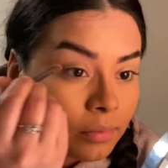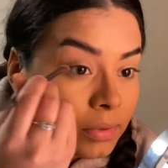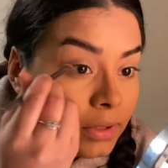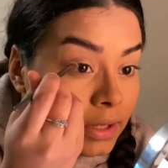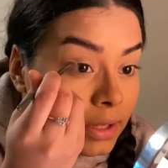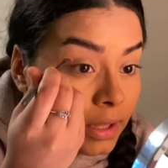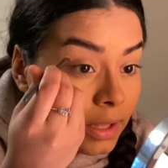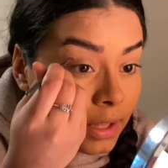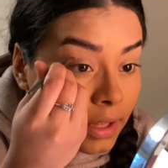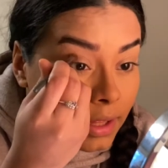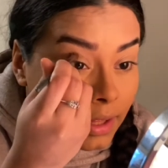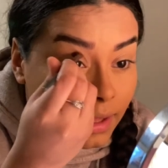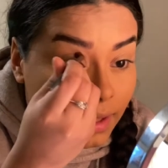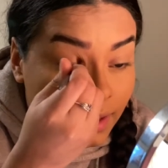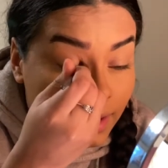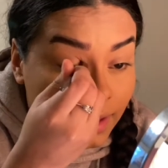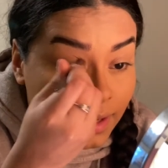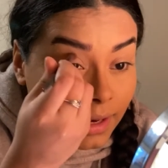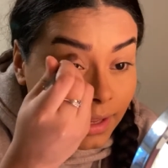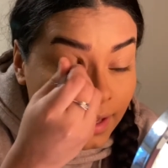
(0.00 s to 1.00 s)
but
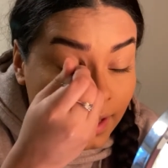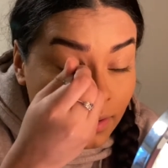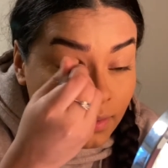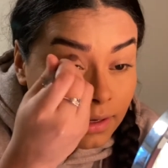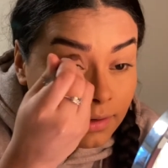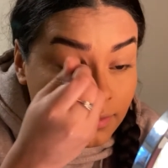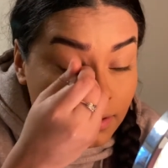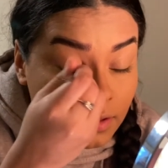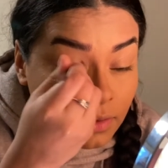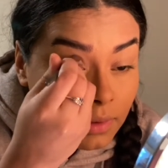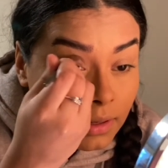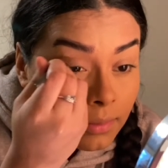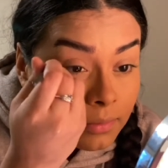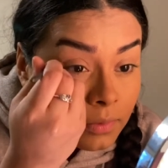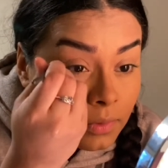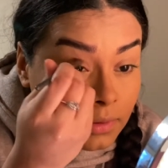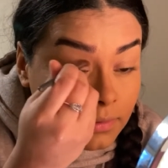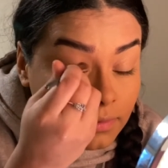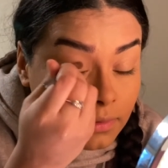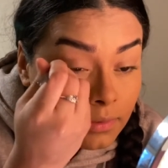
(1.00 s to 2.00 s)
like, I don't even know what I'm
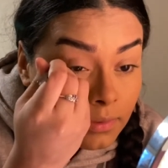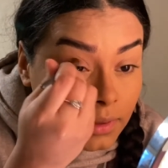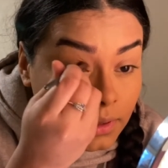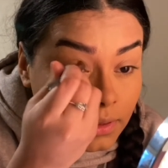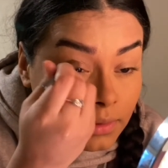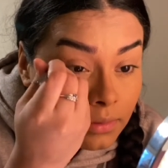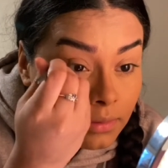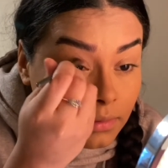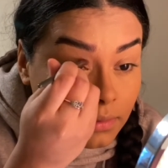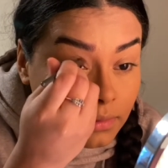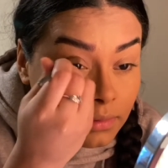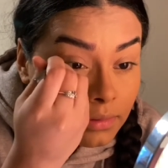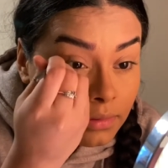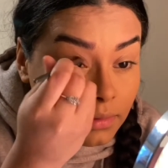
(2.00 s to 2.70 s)
doing for real.